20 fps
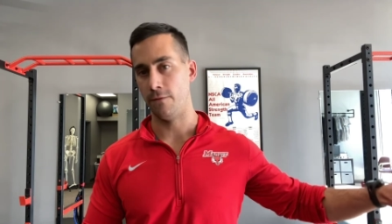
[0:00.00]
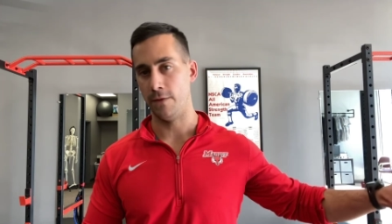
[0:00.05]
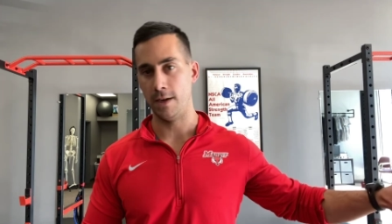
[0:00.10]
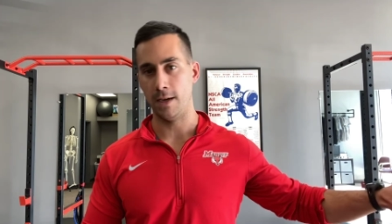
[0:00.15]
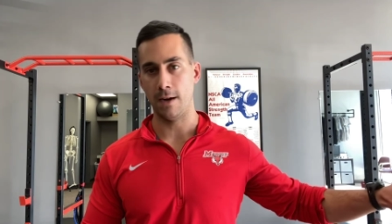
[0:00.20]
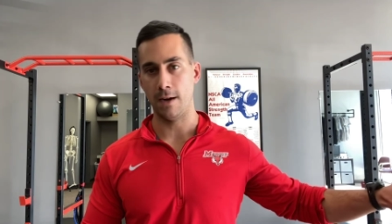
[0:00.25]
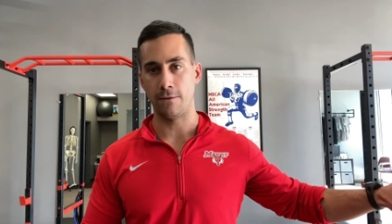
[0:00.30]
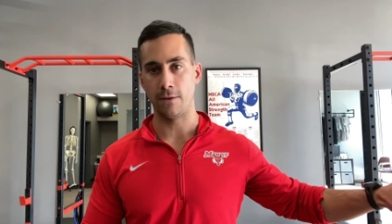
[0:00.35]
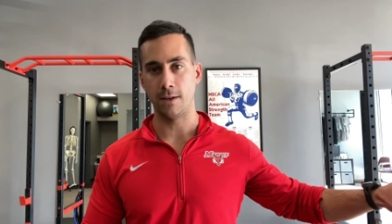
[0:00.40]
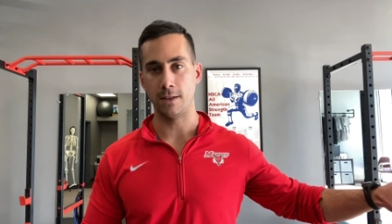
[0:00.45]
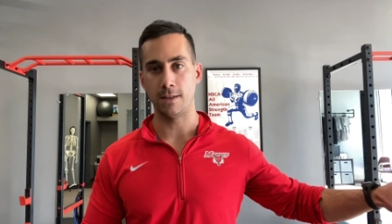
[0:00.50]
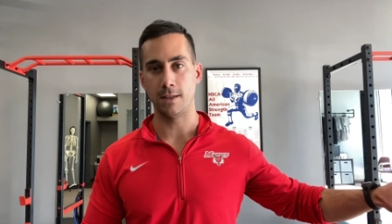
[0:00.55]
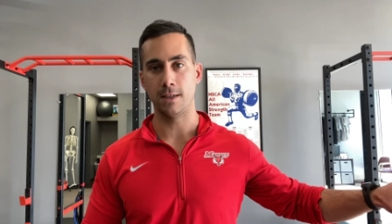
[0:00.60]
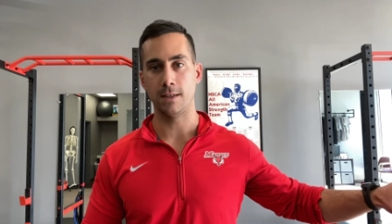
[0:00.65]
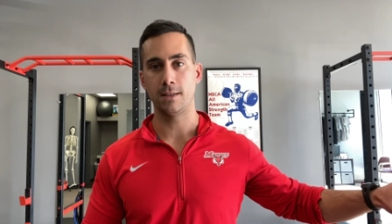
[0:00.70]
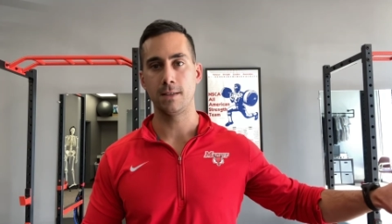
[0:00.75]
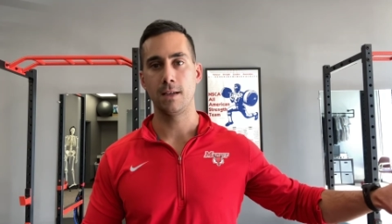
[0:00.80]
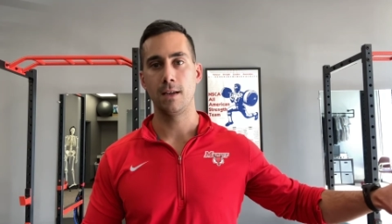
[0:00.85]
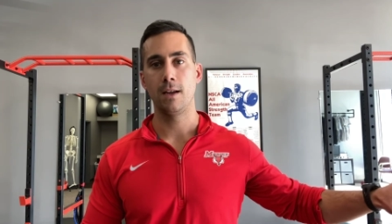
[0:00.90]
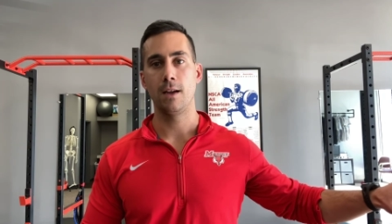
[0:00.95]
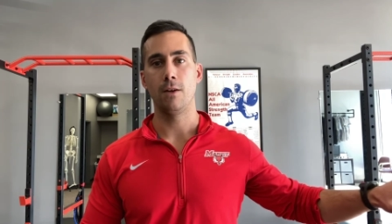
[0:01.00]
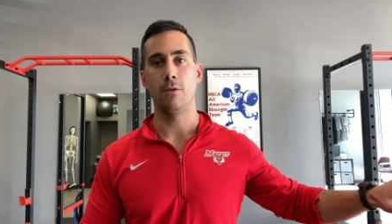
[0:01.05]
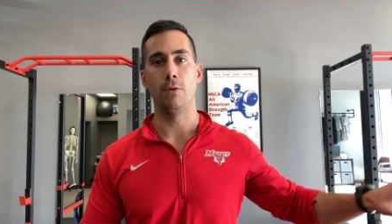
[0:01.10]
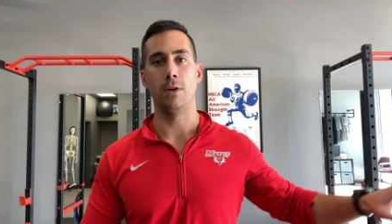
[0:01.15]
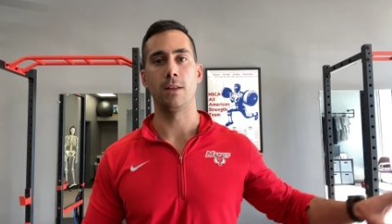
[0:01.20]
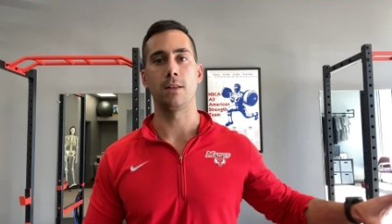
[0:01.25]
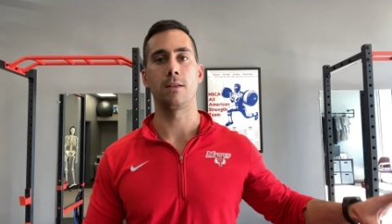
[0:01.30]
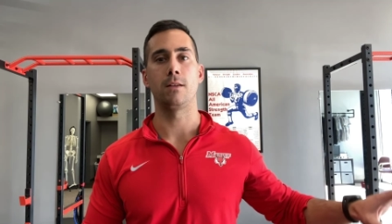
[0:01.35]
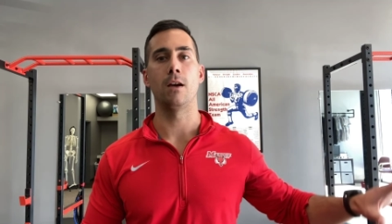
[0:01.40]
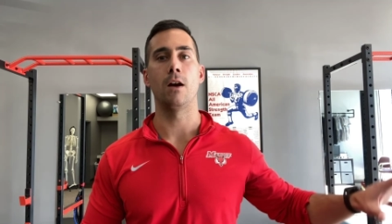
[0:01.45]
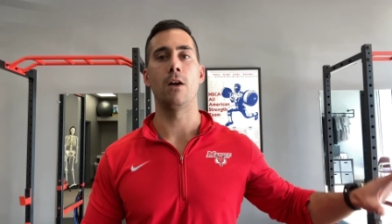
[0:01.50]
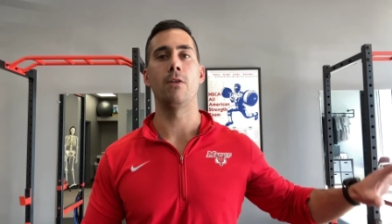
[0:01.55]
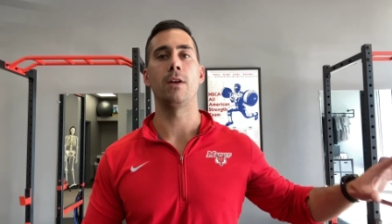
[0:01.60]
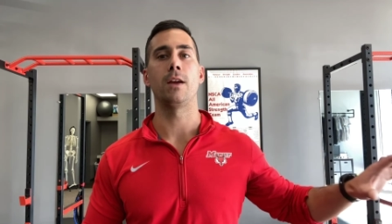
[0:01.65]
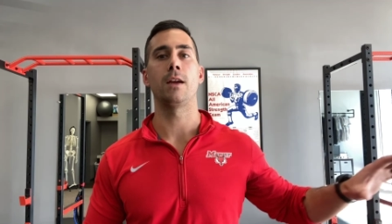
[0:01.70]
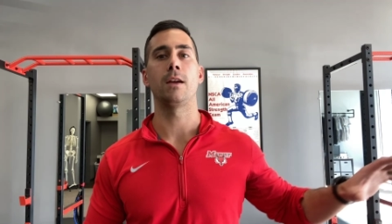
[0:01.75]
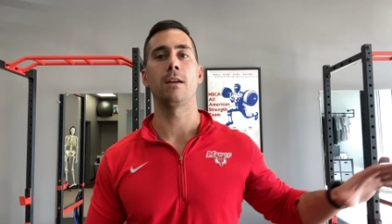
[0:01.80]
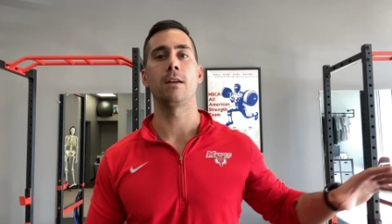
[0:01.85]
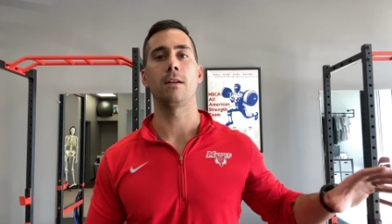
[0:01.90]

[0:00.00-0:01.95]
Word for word: the differences with going